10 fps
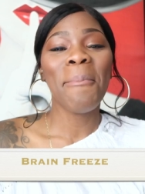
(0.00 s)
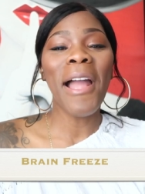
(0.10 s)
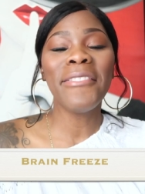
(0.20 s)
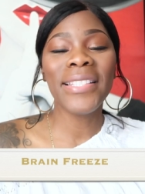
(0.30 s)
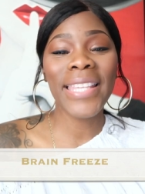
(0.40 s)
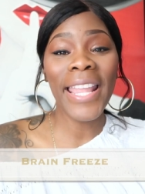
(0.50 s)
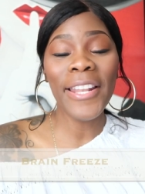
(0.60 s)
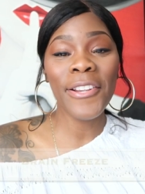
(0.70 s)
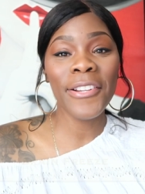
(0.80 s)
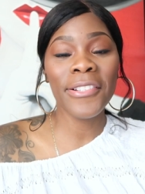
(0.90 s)
my
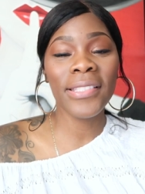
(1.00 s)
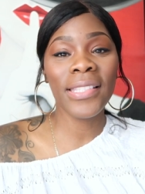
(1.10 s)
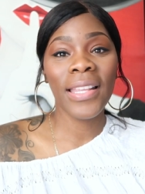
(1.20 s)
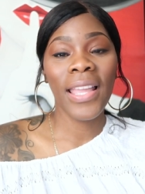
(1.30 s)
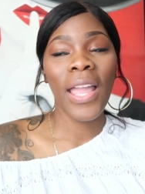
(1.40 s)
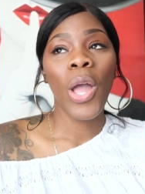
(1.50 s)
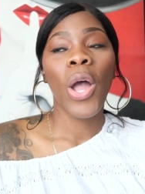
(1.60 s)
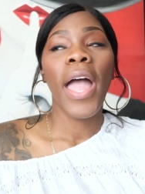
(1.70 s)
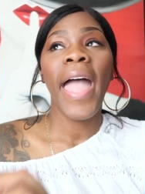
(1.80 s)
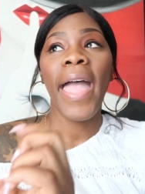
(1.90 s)
retainers
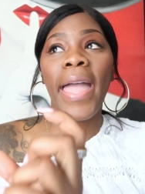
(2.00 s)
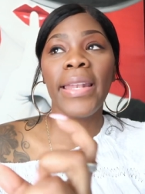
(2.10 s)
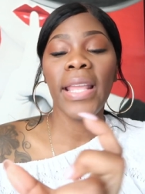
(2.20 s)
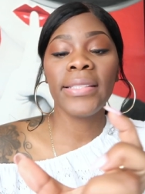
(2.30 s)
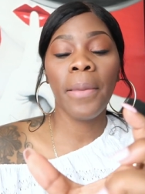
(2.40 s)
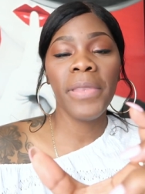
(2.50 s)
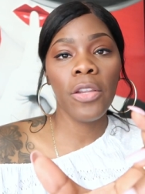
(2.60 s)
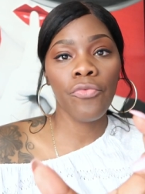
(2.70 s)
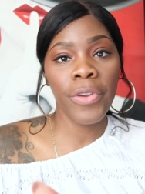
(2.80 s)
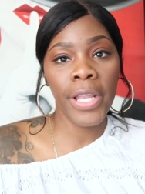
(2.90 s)
had
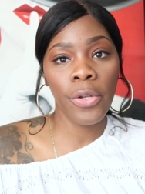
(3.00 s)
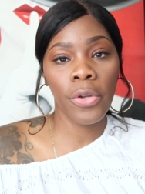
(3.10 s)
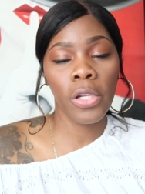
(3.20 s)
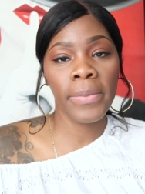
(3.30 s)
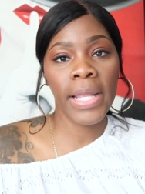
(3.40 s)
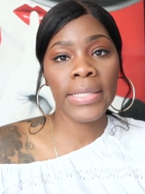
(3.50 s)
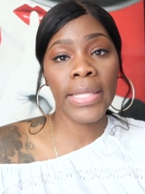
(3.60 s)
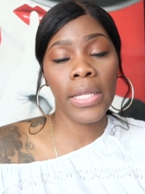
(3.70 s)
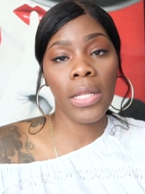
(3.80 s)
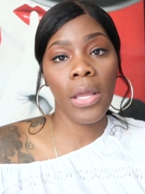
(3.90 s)
something written on them that
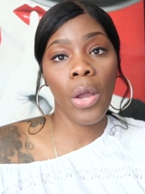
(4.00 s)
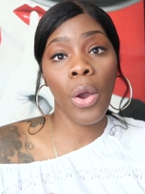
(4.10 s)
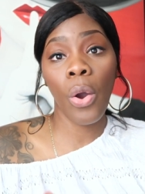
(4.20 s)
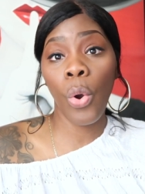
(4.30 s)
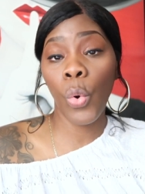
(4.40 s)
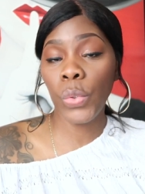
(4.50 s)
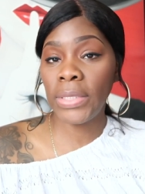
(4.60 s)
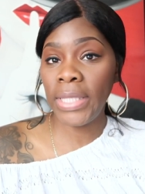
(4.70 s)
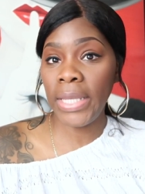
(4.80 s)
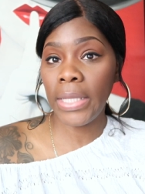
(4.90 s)
said
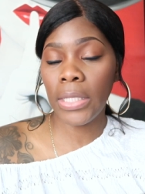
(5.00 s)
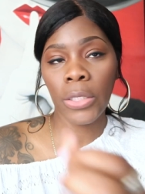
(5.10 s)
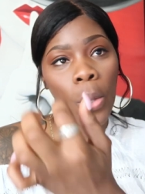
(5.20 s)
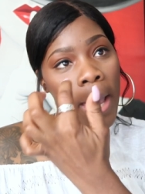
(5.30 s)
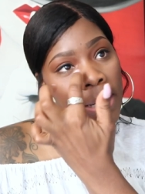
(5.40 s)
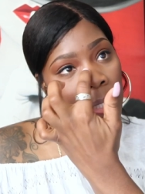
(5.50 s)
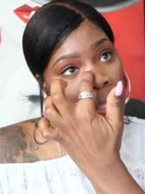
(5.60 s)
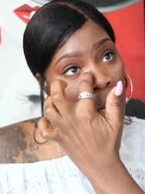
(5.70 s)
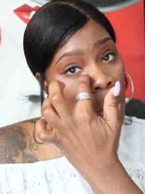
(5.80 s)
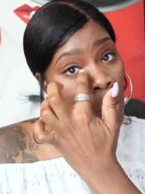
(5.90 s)
oc so i
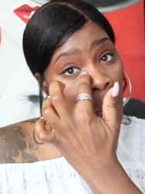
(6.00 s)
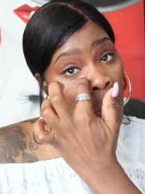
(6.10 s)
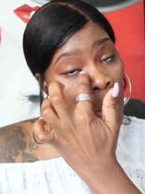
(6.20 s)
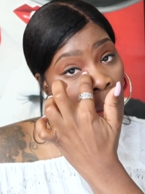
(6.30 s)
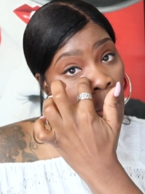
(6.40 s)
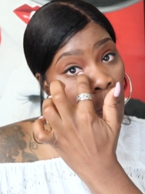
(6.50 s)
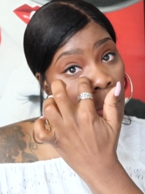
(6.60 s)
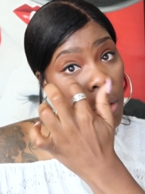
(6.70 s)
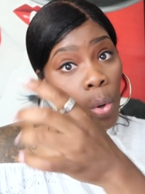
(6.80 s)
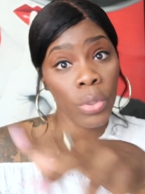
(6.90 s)
didn't know
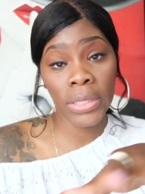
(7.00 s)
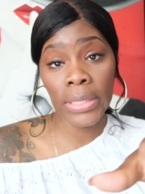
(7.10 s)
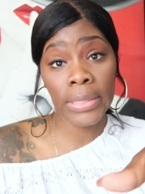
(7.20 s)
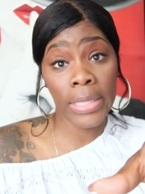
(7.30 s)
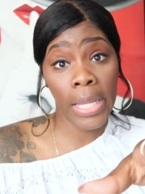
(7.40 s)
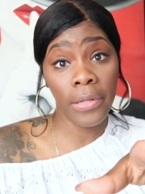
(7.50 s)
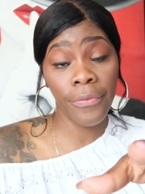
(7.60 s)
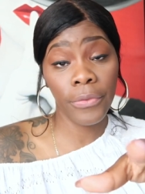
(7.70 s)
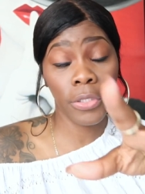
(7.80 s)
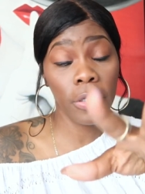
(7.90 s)
what oc stand
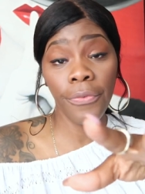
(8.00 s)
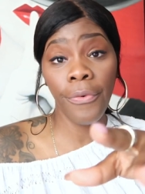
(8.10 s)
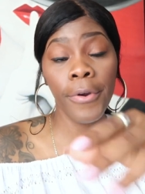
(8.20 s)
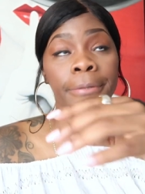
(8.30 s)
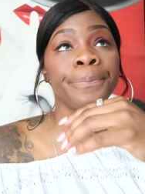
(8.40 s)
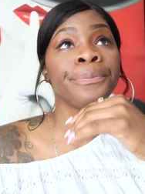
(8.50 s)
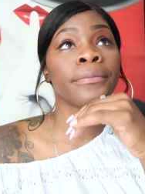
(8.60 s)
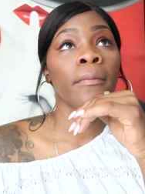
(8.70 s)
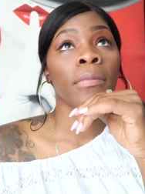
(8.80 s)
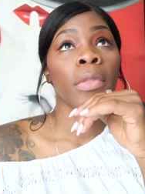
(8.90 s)
for, stood for
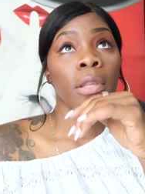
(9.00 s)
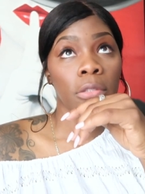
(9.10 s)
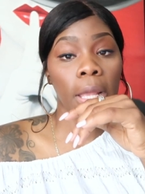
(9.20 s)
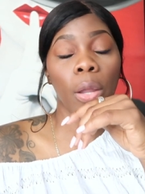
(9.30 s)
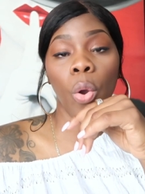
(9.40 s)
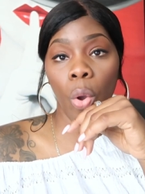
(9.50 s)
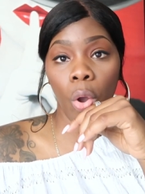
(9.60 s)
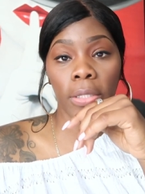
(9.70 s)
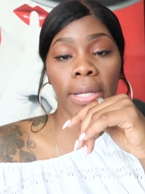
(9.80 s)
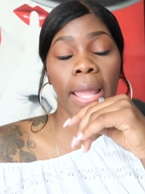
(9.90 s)
so i
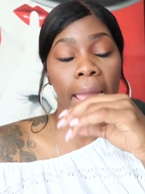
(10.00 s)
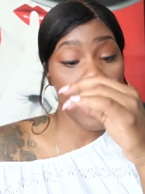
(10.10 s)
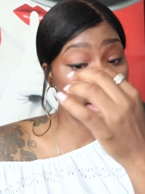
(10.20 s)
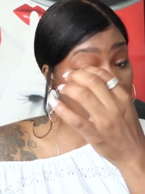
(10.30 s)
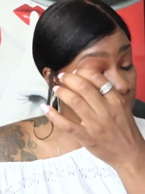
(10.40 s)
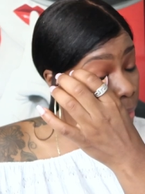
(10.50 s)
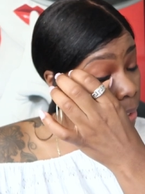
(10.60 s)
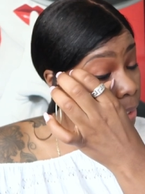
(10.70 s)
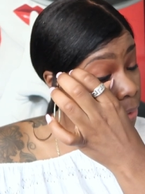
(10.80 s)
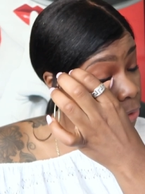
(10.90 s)
called and i asked
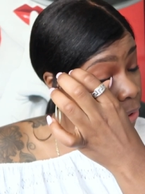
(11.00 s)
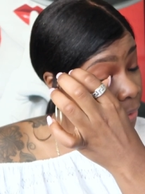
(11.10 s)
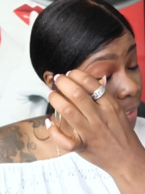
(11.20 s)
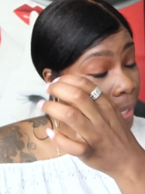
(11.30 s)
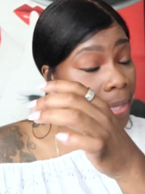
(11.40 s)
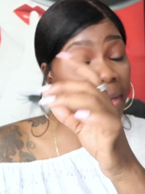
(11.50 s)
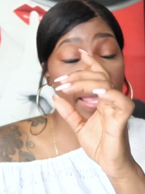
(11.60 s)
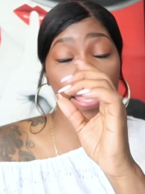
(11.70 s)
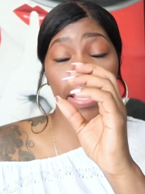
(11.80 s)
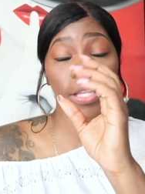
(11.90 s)
and she said
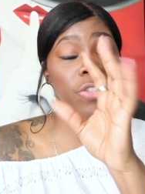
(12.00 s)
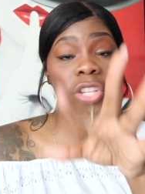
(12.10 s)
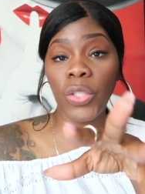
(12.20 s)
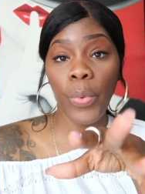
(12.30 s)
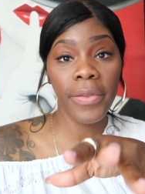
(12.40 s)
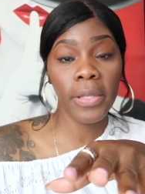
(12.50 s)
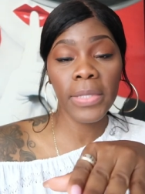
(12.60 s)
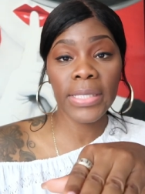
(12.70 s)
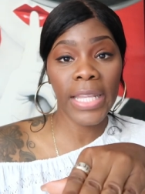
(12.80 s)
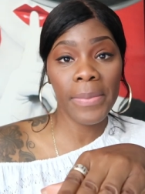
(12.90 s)
you just wear them
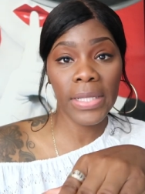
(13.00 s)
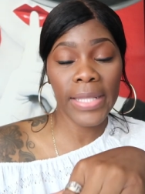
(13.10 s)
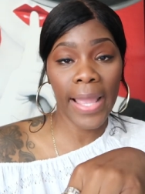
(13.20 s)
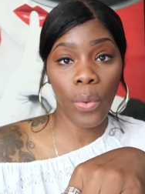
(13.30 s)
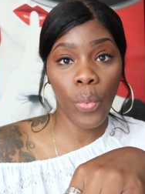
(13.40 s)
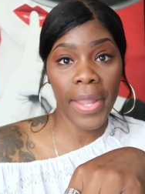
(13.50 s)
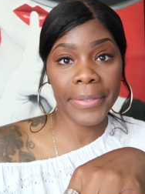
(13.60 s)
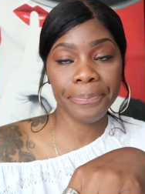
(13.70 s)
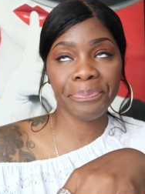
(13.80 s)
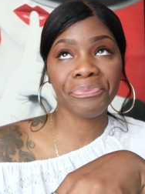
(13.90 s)
the same exact way